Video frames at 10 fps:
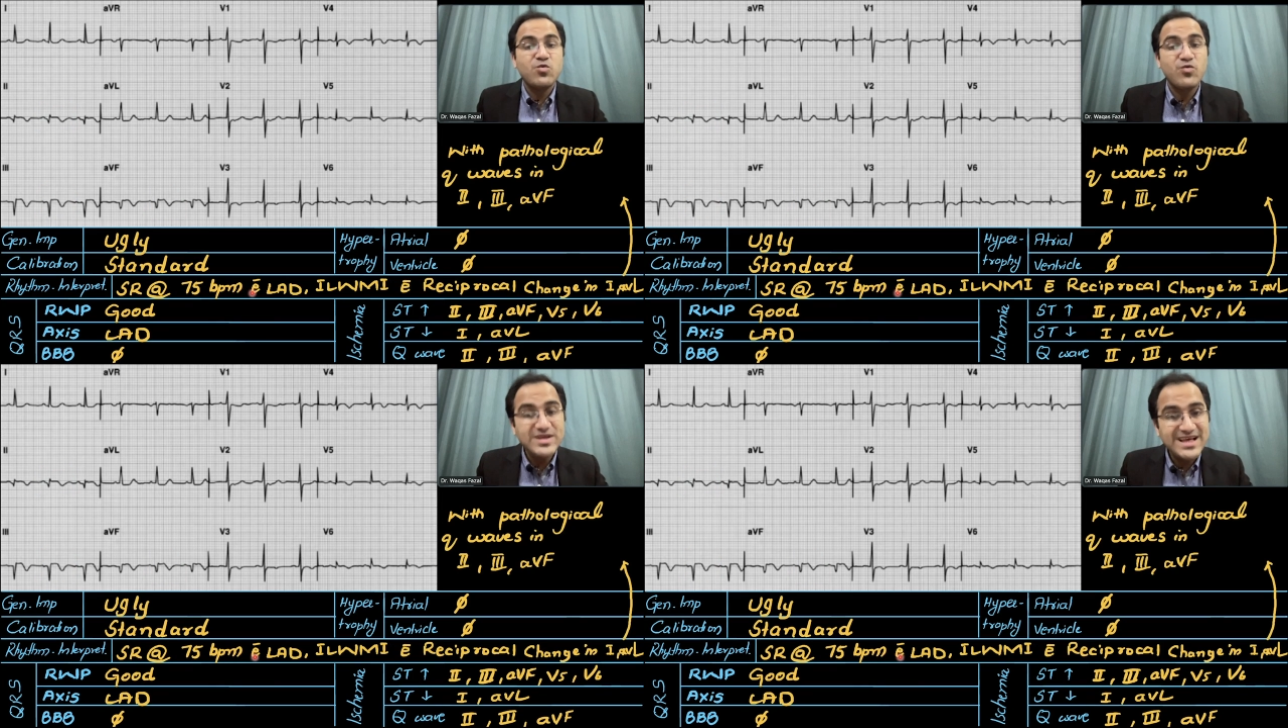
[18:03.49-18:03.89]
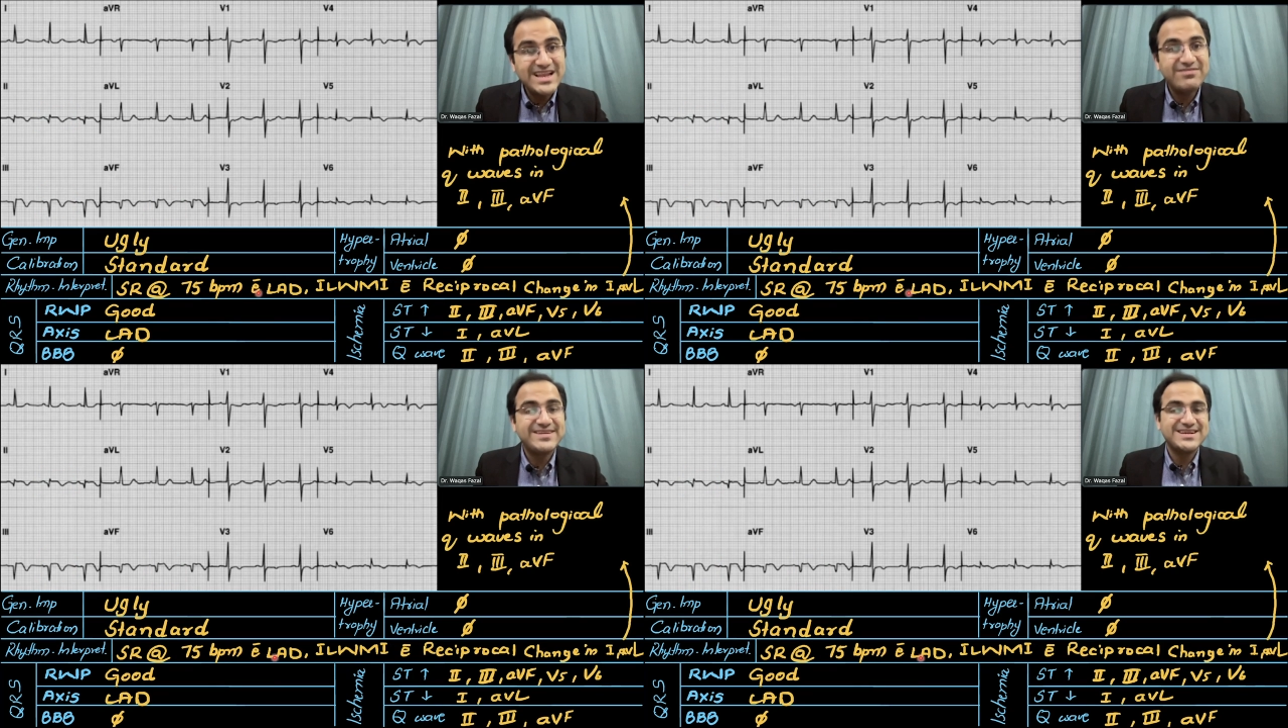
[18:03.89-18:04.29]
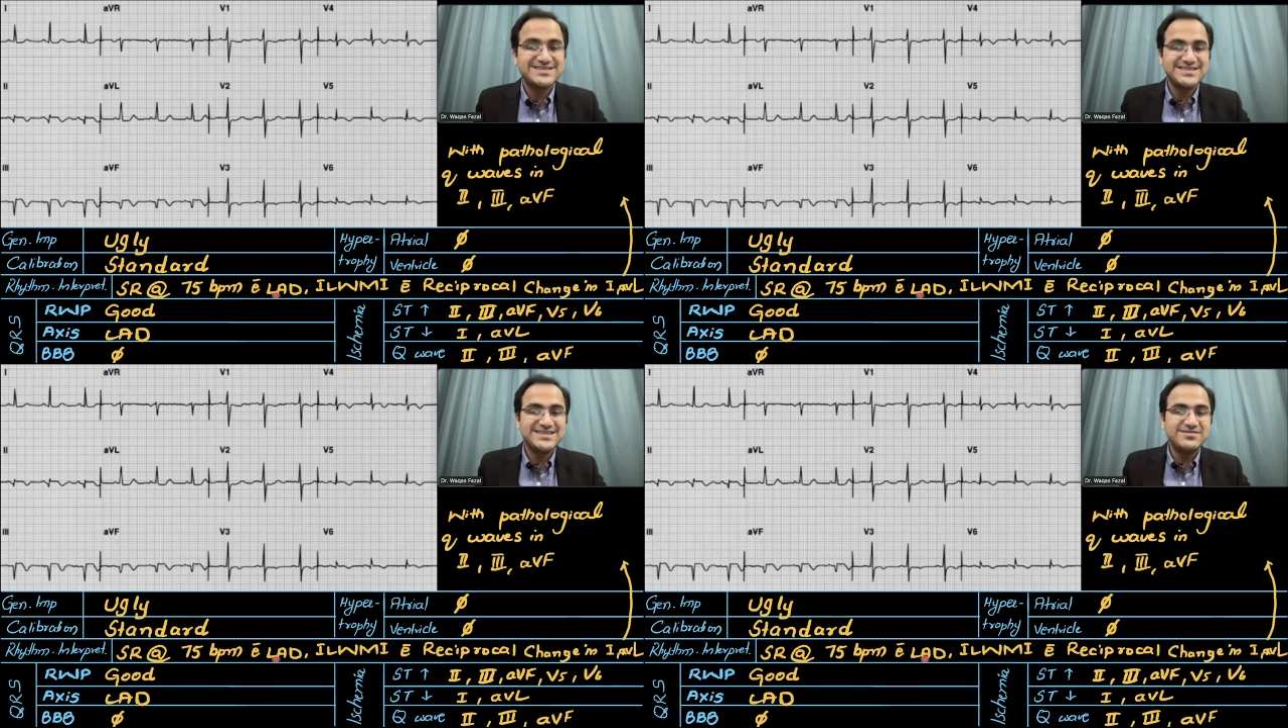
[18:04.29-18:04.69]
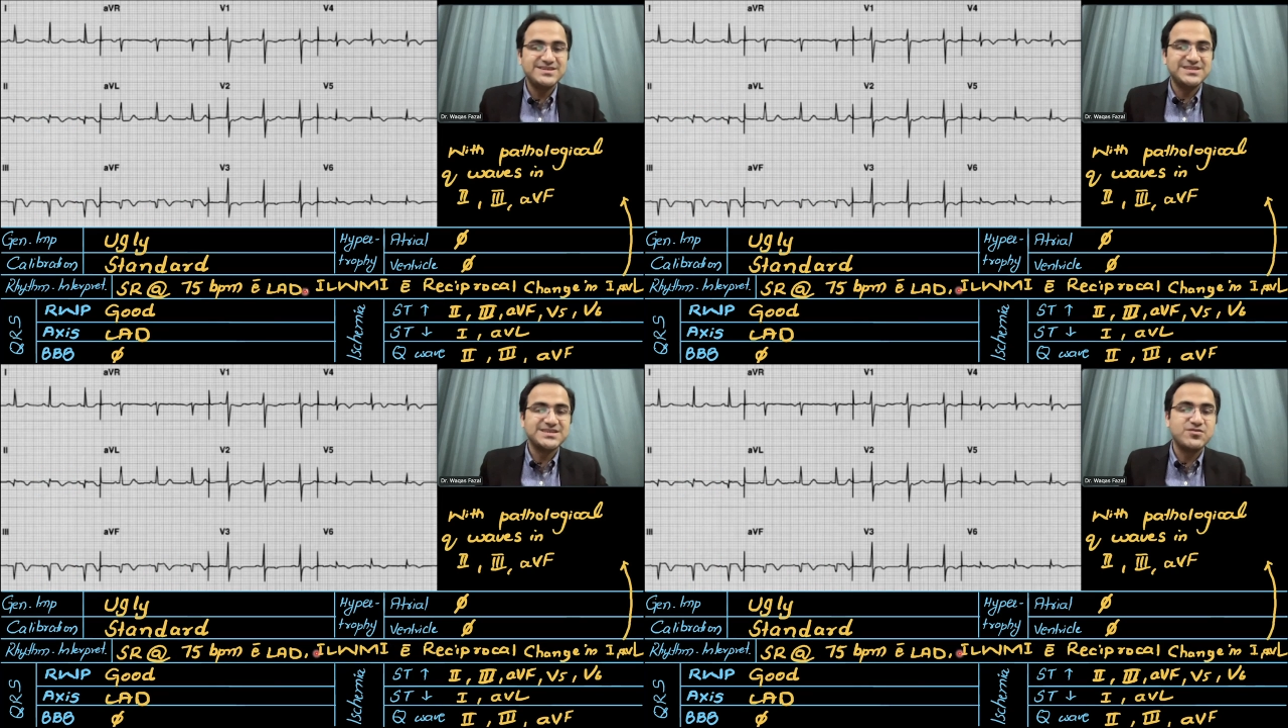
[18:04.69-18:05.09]
with a left axis
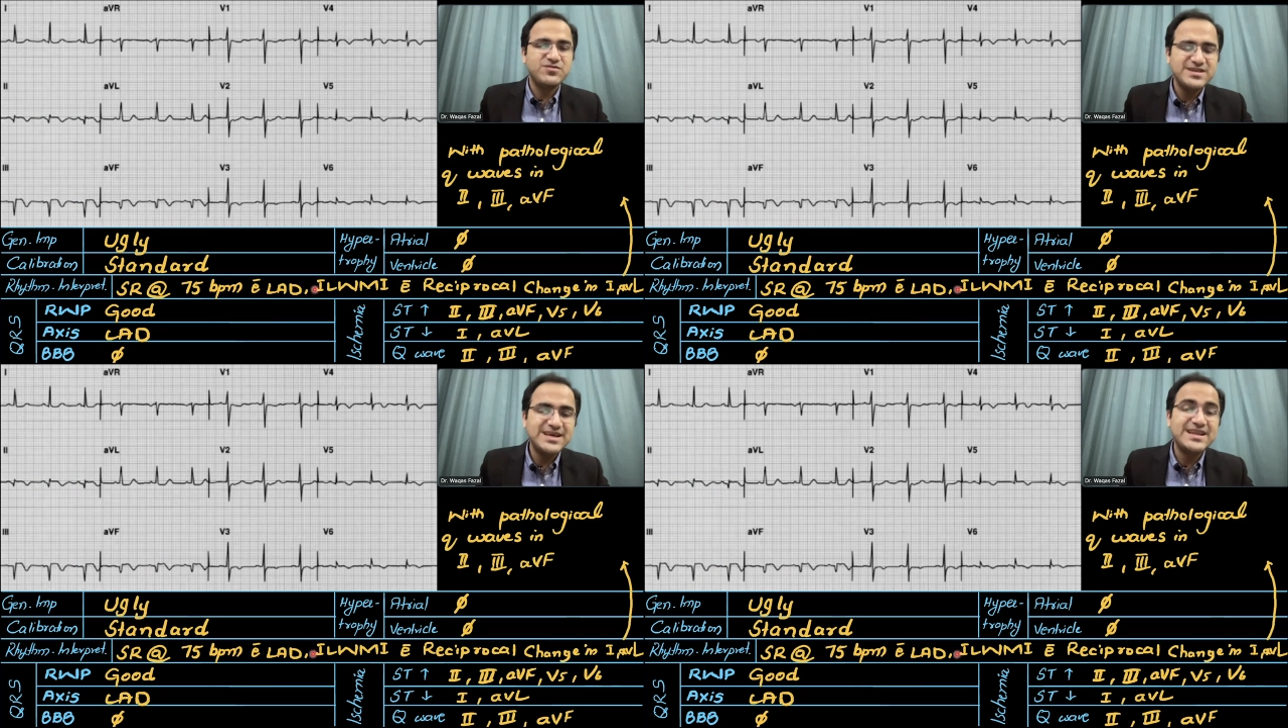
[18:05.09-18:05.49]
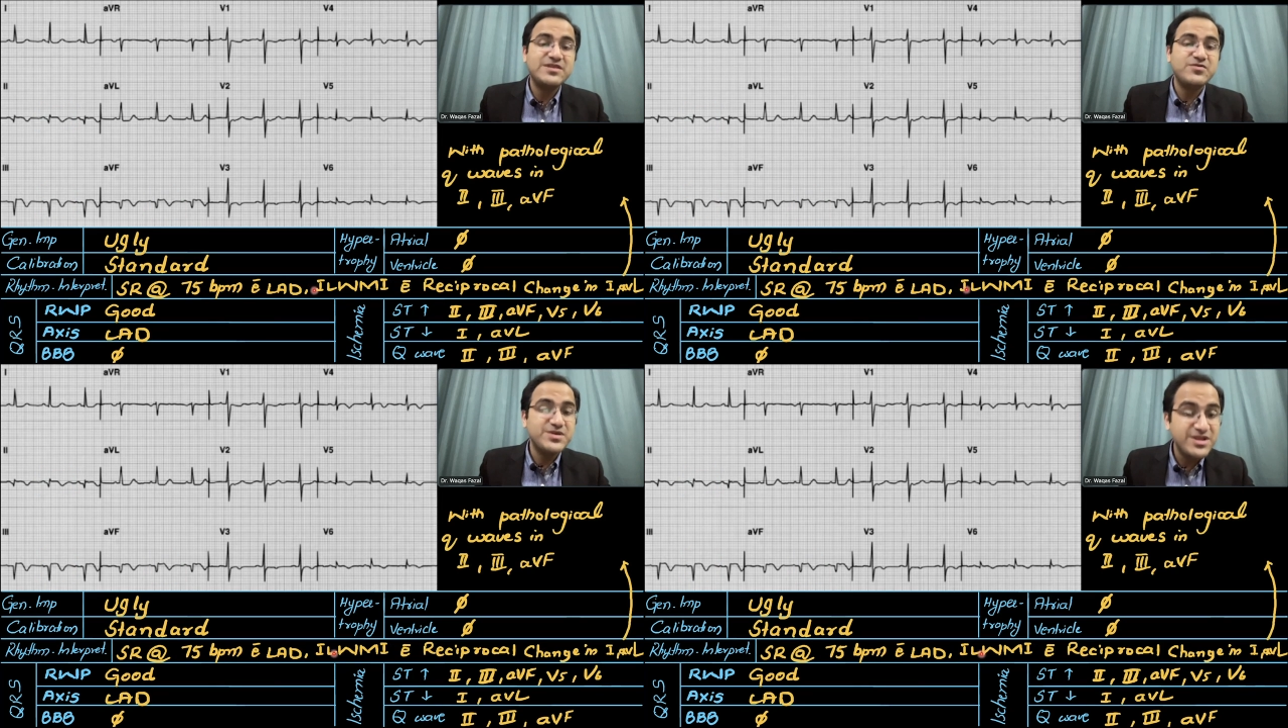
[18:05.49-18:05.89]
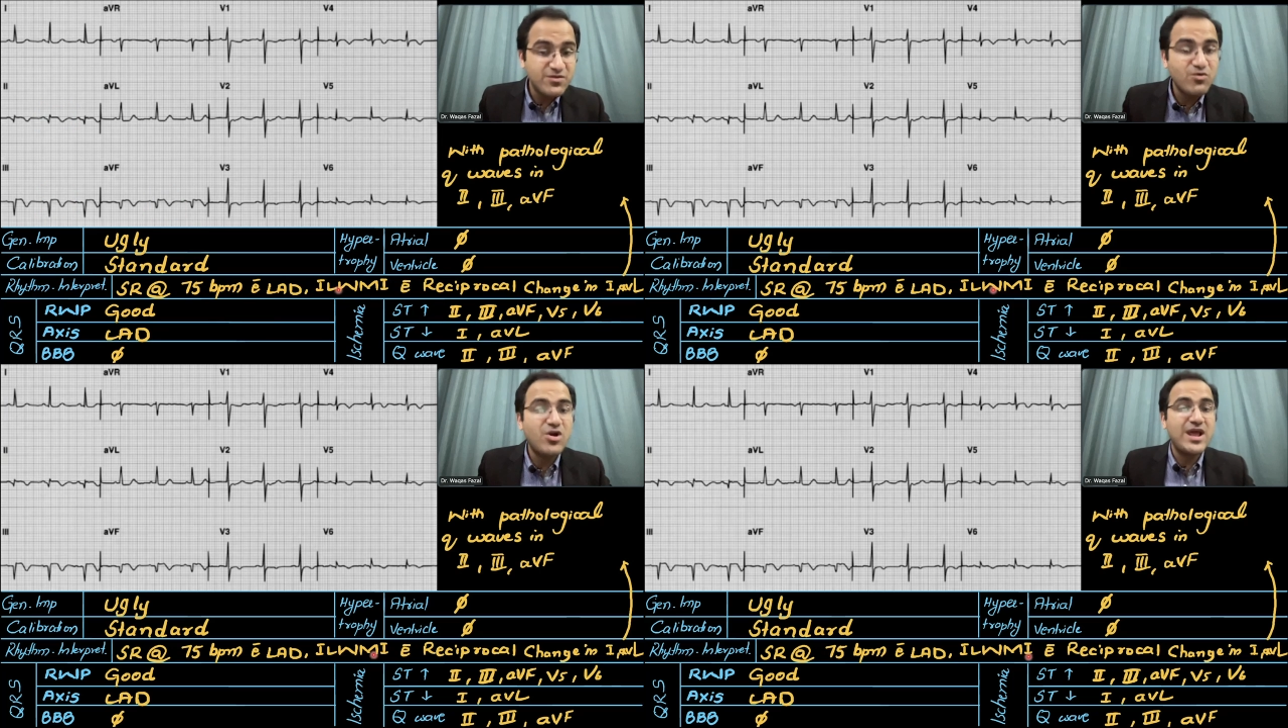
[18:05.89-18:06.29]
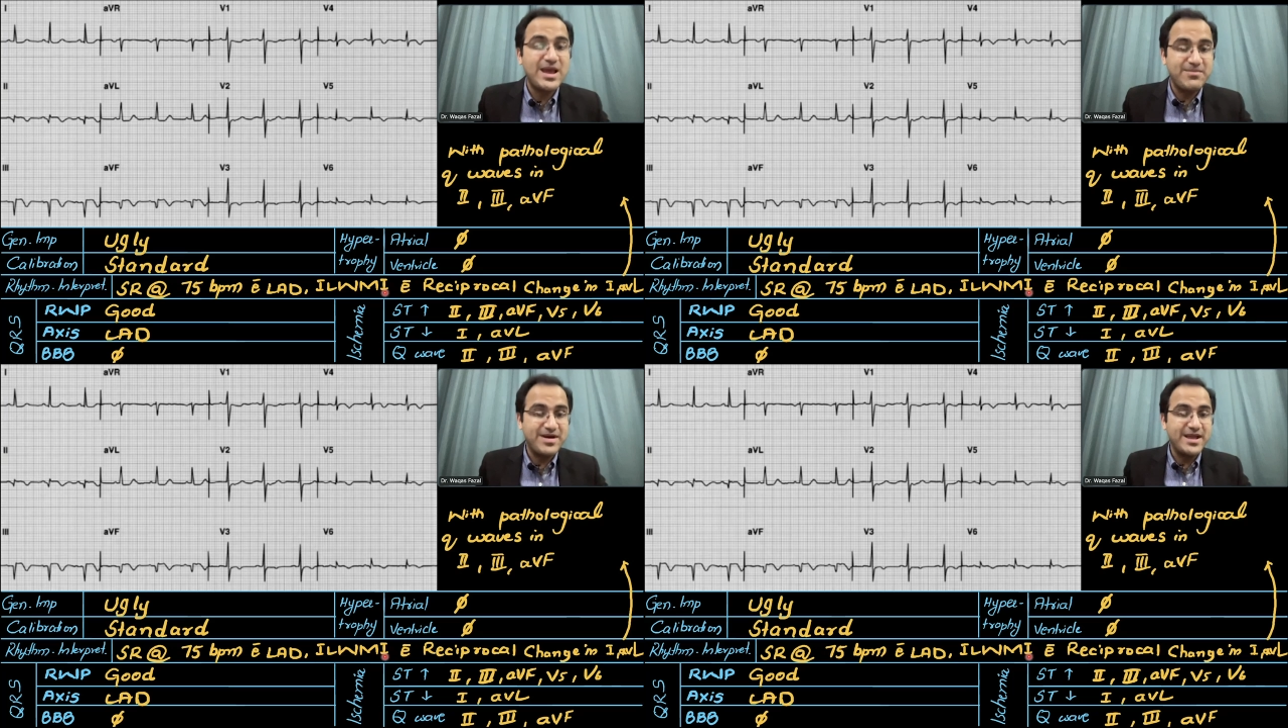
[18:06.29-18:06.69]
deviation with an inferior wall
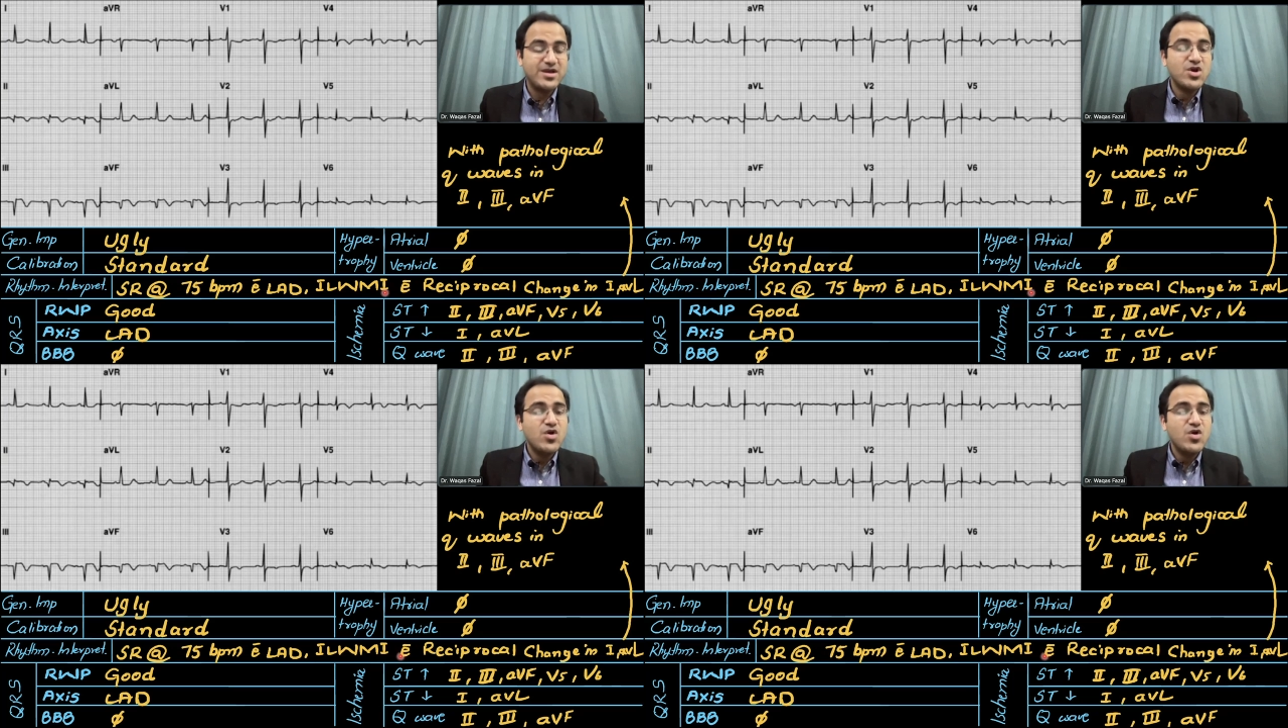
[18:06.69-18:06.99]
MI